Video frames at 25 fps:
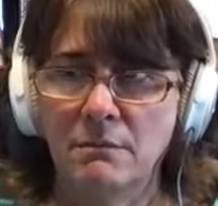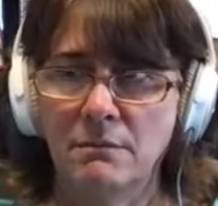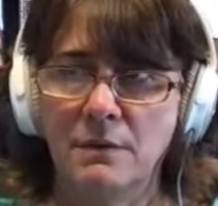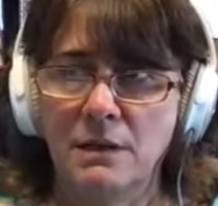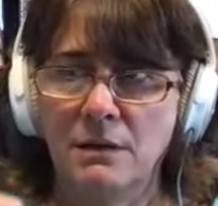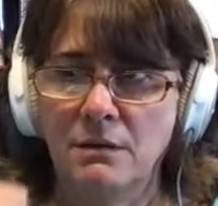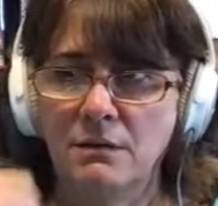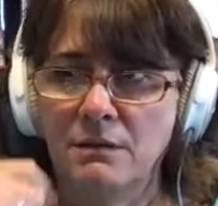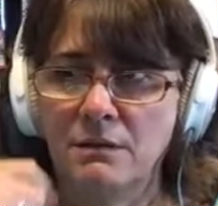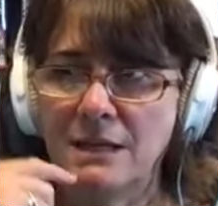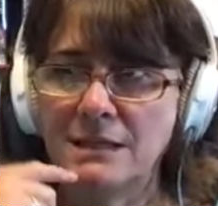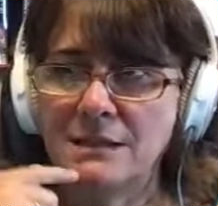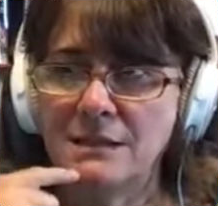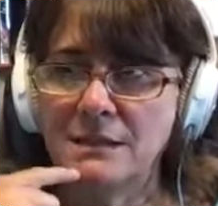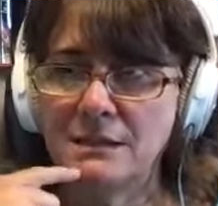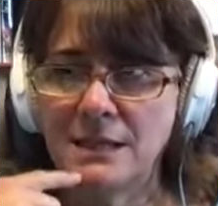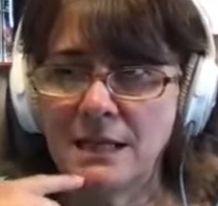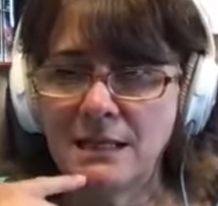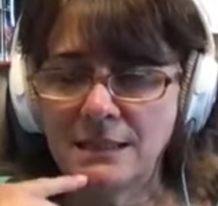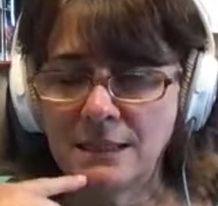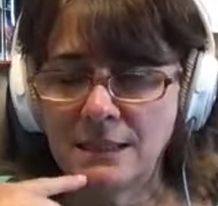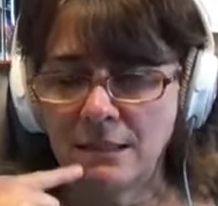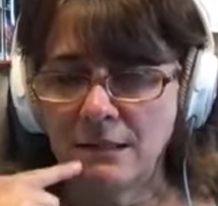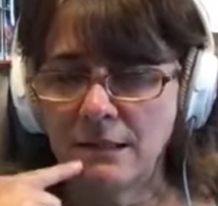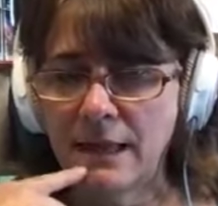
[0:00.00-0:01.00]
you know that's
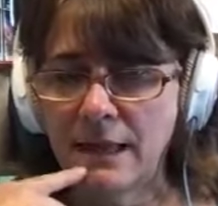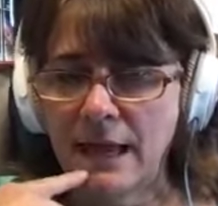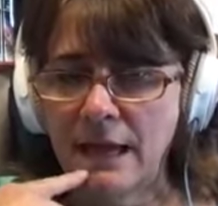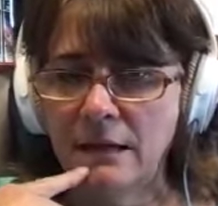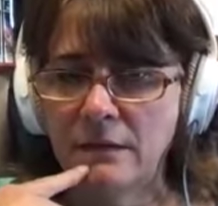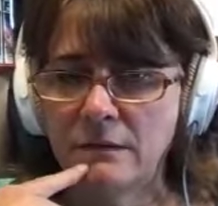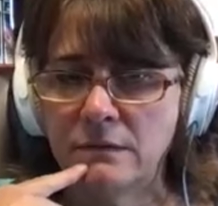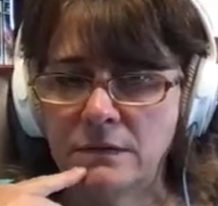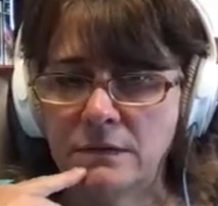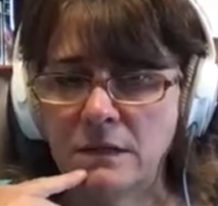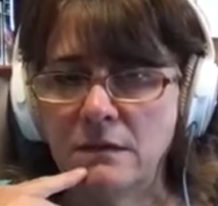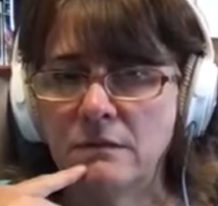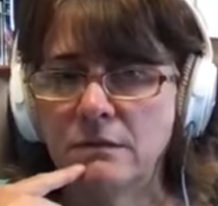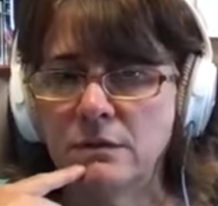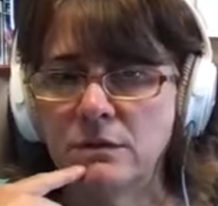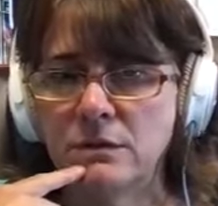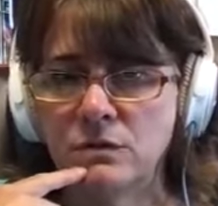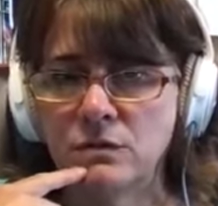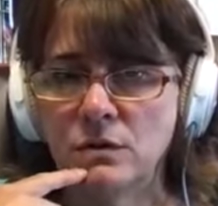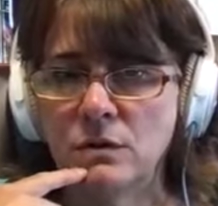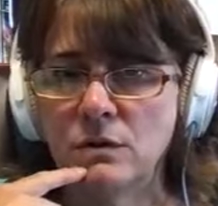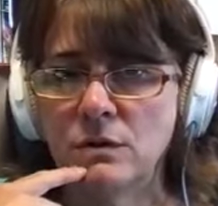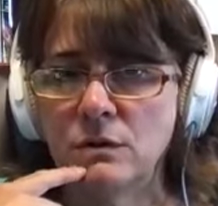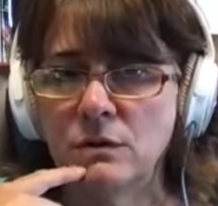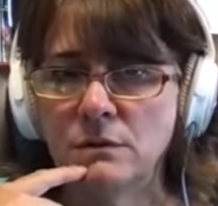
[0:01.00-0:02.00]
that's a lack of self
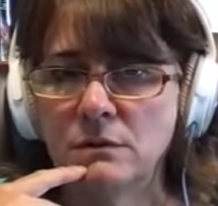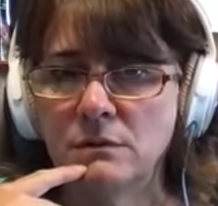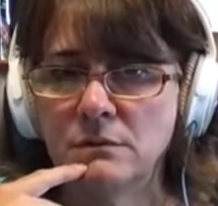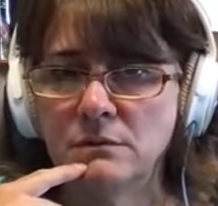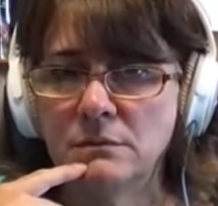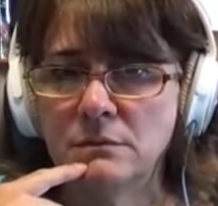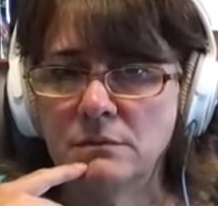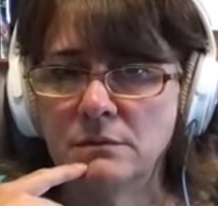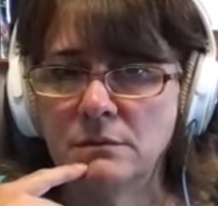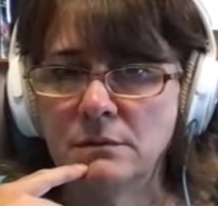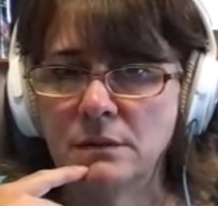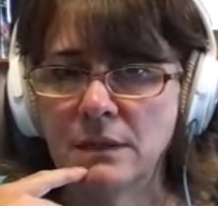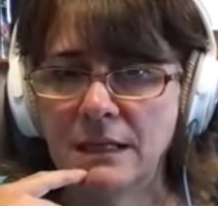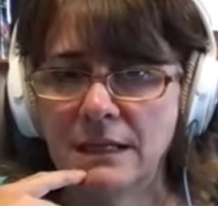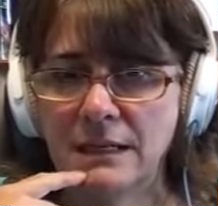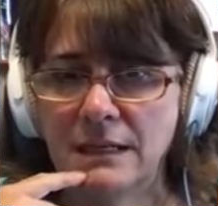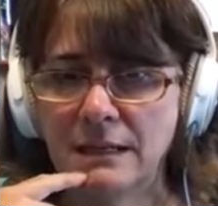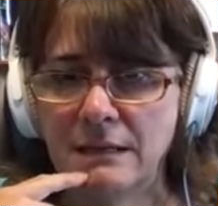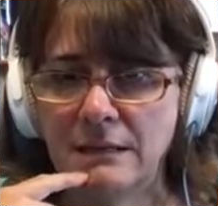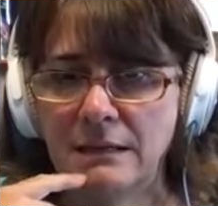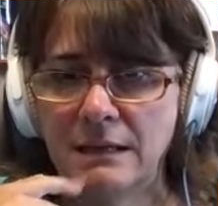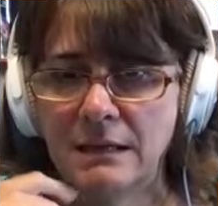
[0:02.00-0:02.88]
control mm-hmm. and i mm-hmm.